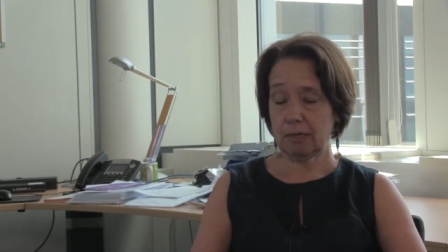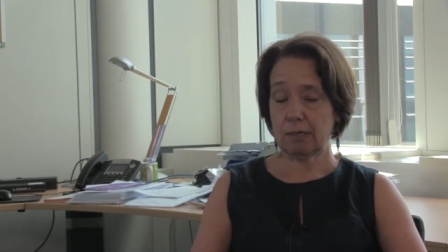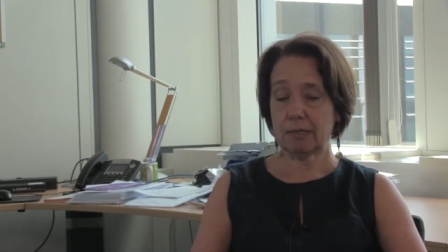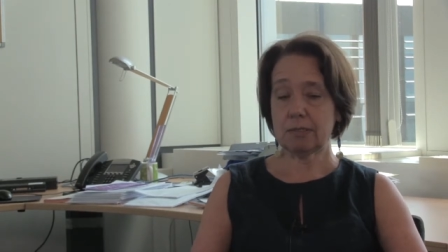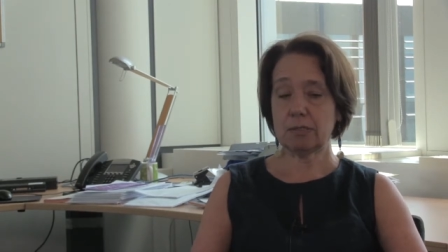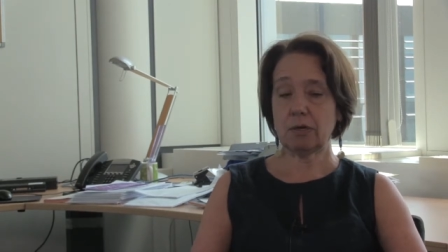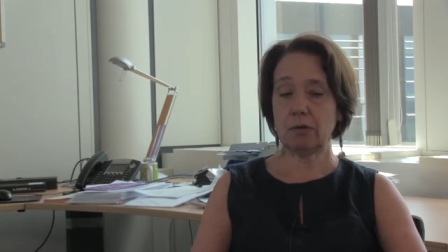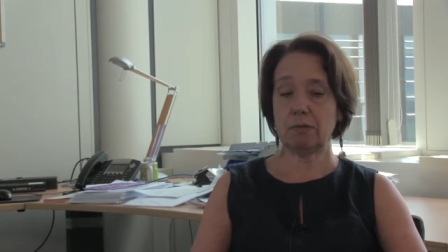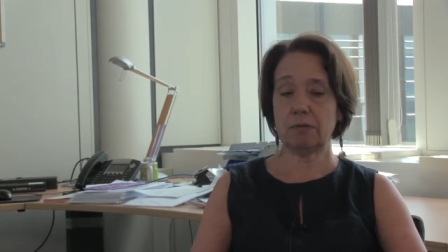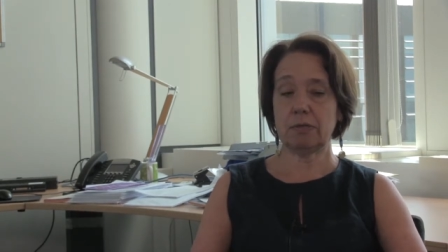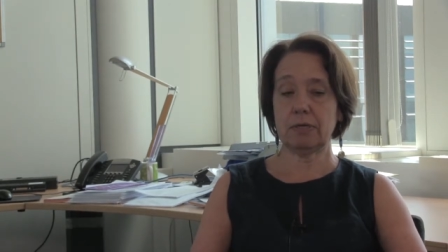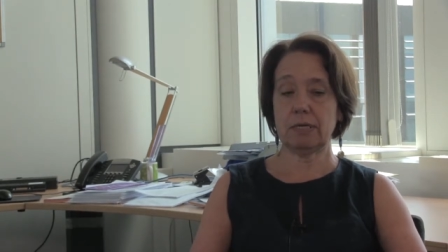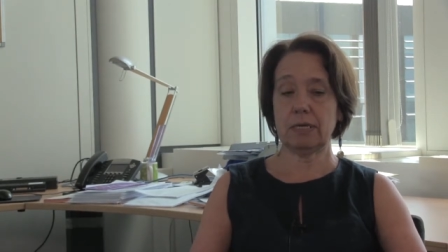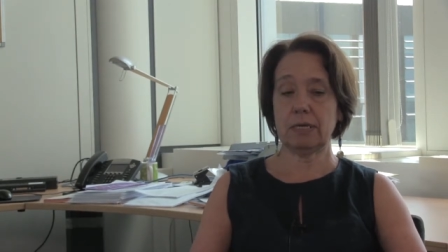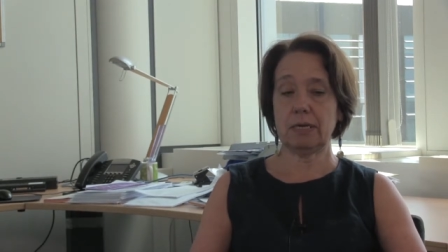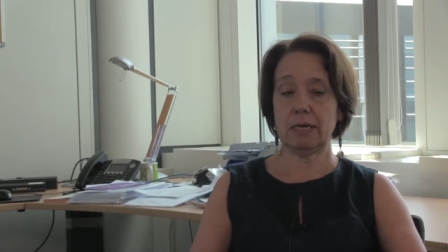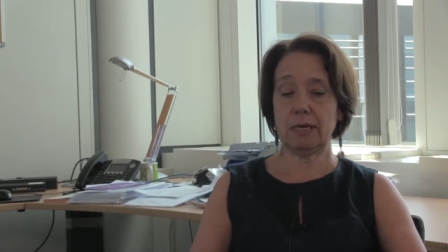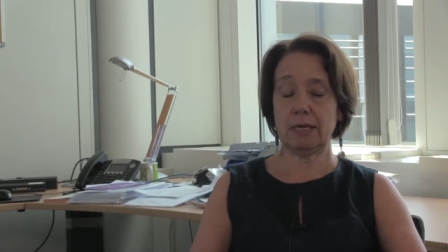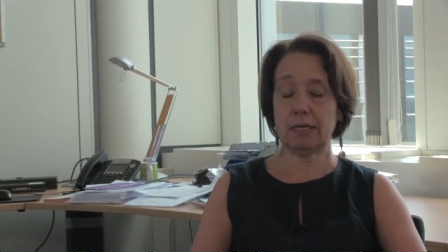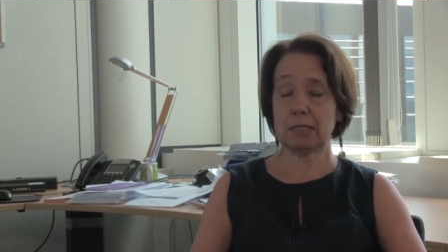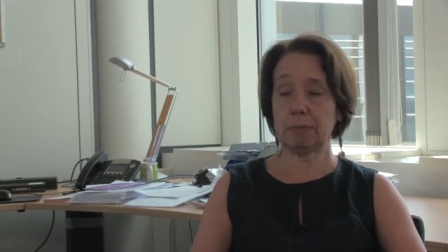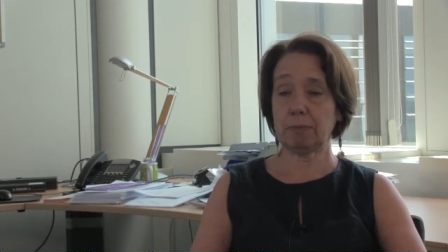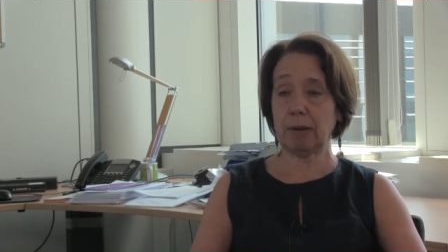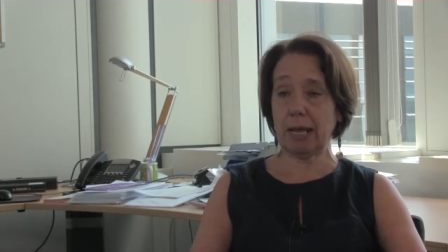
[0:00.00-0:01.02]
So that in an
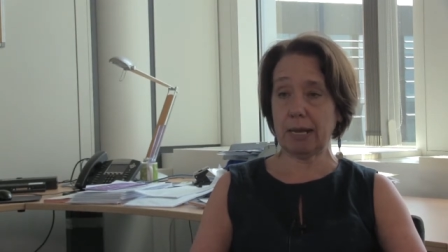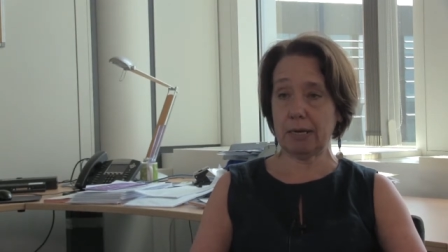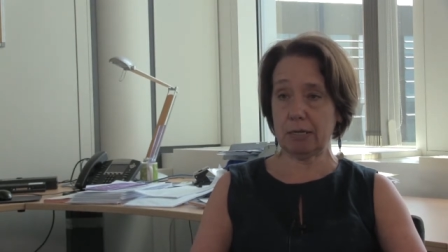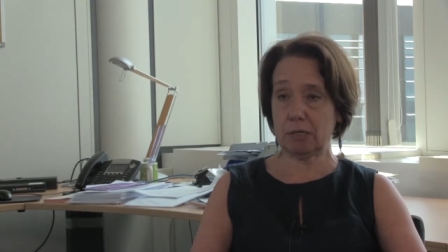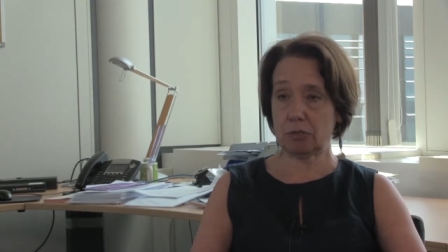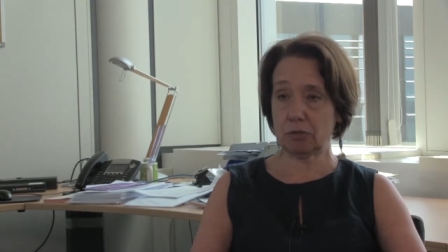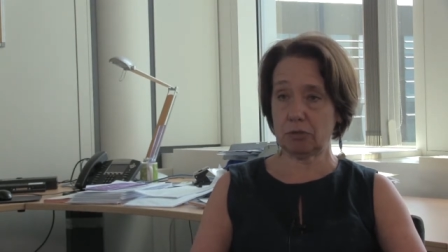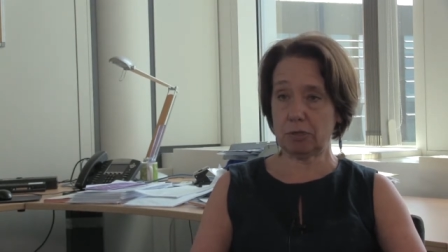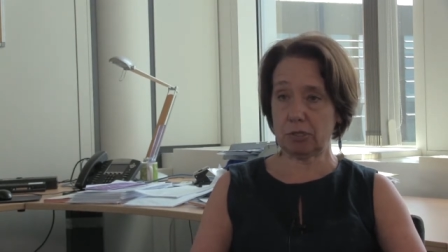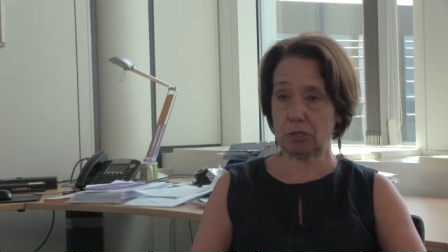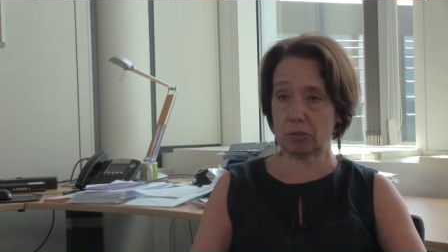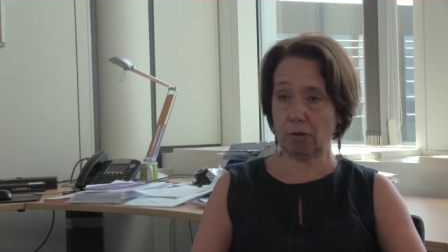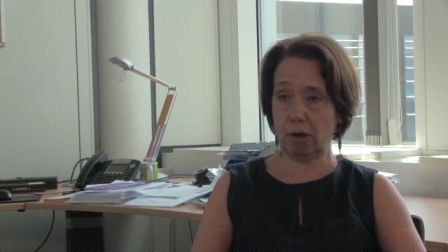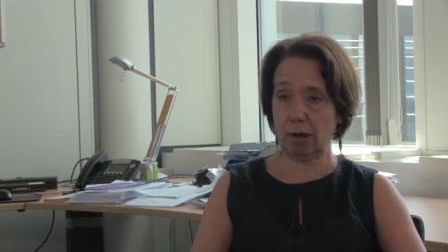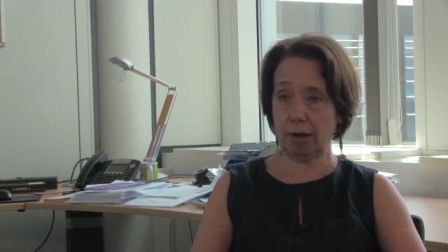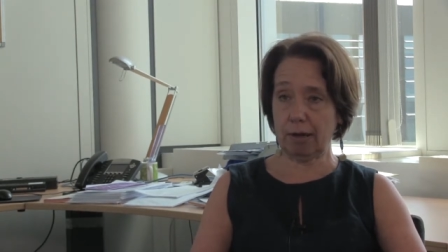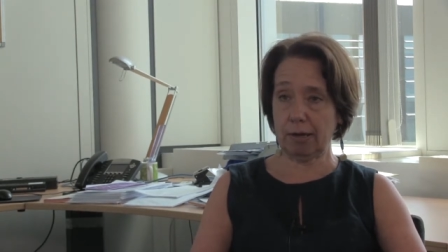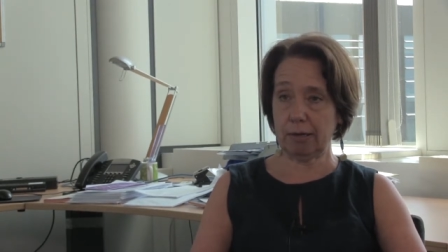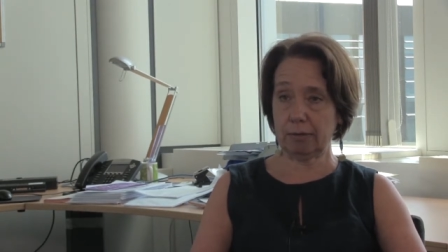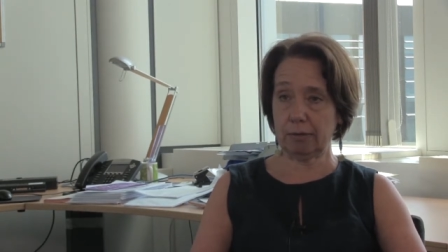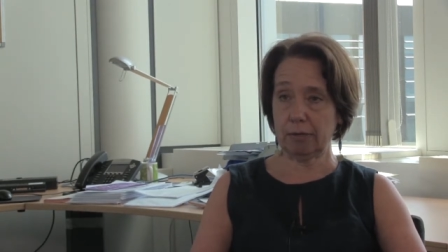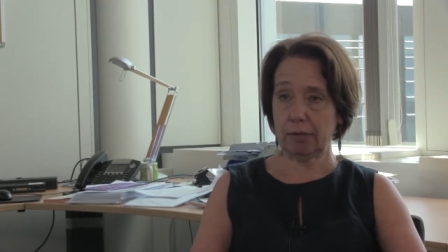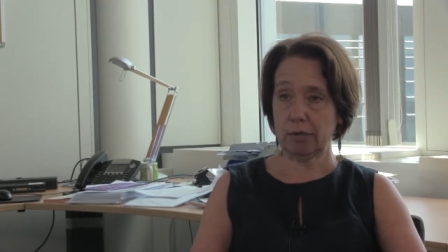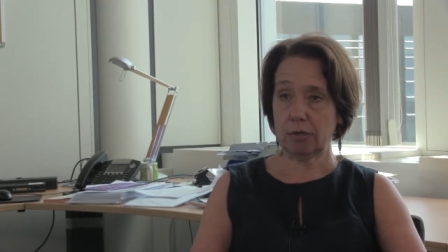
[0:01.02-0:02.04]
explanatory
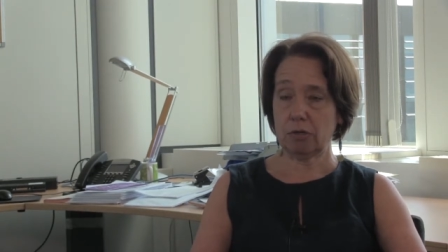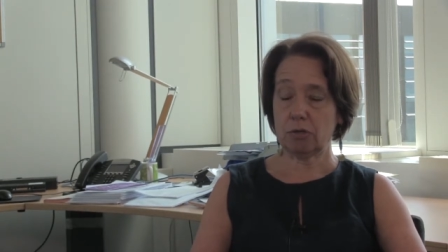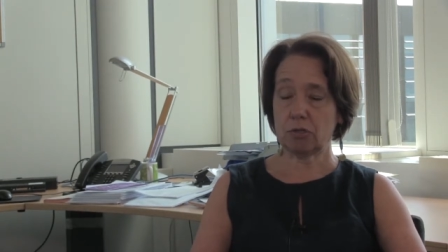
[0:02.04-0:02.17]
trial,